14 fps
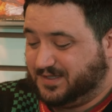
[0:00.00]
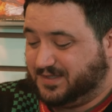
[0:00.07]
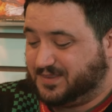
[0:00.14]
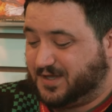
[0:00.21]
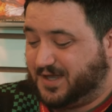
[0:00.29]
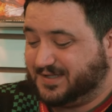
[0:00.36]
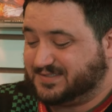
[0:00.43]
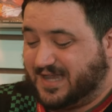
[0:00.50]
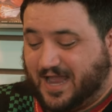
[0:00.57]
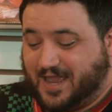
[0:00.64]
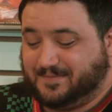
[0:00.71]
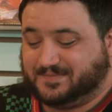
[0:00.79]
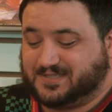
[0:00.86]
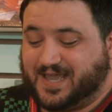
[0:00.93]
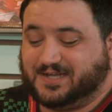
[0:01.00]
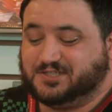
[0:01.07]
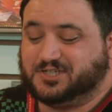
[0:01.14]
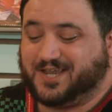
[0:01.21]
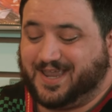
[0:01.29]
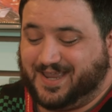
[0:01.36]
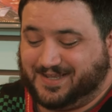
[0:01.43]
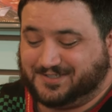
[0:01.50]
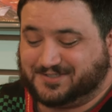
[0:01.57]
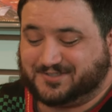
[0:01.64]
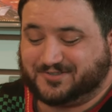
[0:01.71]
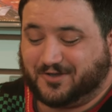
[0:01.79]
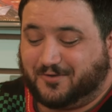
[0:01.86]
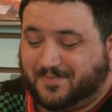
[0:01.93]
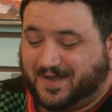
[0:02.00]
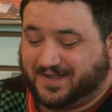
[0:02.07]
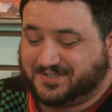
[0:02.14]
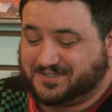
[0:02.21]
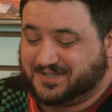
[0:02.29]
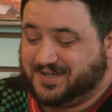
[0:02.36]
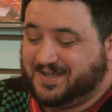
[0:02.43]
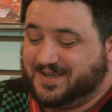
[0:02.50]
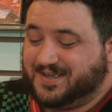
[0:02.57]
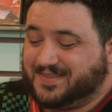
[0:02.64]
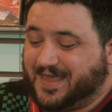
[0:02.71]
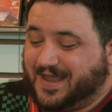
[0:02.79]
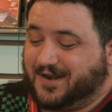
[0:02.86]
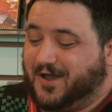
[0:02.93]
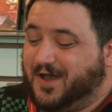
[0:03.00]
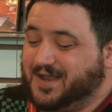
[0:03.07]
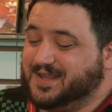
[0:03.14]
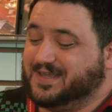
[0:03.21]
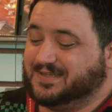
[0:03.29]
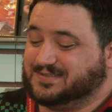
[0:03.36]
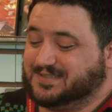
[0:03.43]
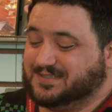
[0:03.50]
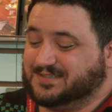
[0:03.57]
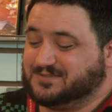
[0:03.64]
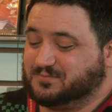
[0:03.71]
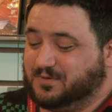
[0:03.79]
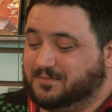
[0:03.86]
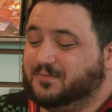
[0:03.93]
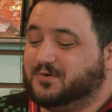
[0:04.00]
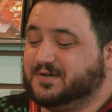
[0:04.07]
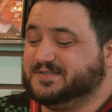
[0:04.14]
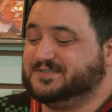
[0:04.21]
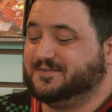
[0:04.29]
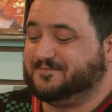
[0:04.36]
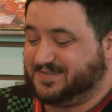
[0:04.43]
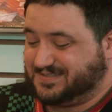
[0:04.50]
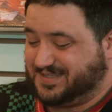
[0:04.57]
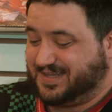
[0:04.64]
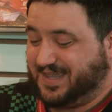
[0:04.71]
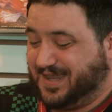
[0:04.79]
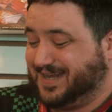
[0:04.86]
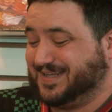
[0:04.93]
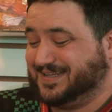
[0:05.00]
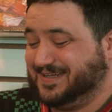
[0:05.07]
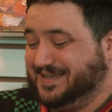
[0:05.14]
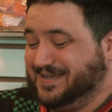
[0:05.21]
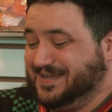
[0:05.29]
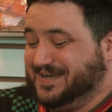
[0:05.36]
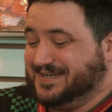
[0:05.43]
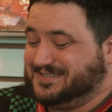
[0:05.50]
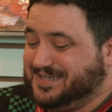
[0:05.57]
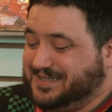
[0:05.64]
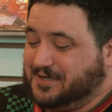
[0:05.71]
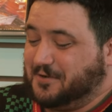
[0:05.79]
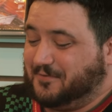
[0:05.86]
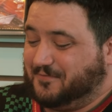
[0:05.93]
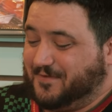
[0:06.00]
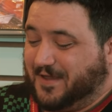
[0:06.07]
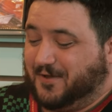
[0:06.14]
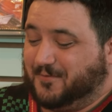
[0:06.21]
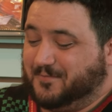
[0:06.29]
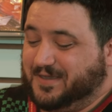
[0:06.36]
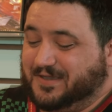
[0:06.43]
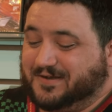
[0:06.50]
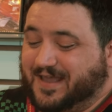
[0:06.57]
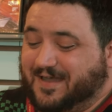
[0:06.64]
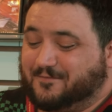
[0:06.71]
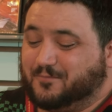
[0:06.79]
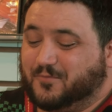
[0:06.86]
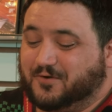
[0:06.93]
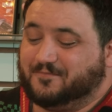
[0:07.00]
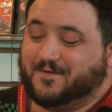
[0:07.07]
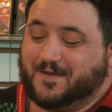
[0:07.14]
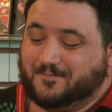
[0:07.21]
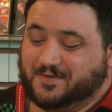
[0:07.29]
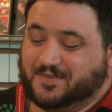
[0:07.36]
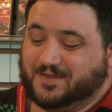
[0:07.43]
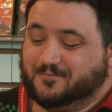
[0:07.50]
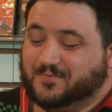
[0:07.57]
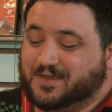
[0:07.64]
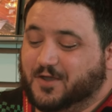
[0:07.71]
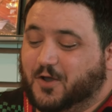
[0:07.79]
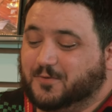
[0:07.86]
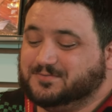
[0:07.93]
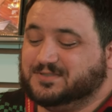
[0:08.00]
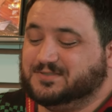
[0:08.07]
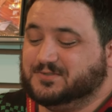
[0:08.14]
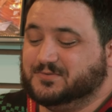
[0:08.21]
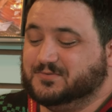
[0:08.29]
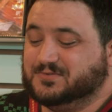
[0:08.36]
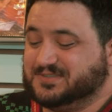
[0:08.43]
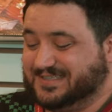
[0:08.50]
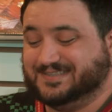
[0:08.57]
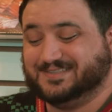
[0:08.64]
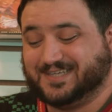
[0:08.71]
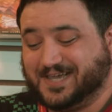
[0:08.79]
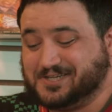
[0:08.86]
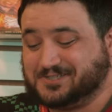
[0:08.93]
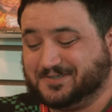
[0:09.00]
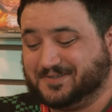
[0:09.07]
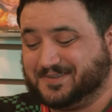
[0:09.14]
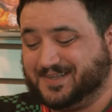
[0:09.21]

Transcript: We thought times had changed so much that audiences were more sophisticated. Dino felt we could have more fun with it. We hoped to do sensational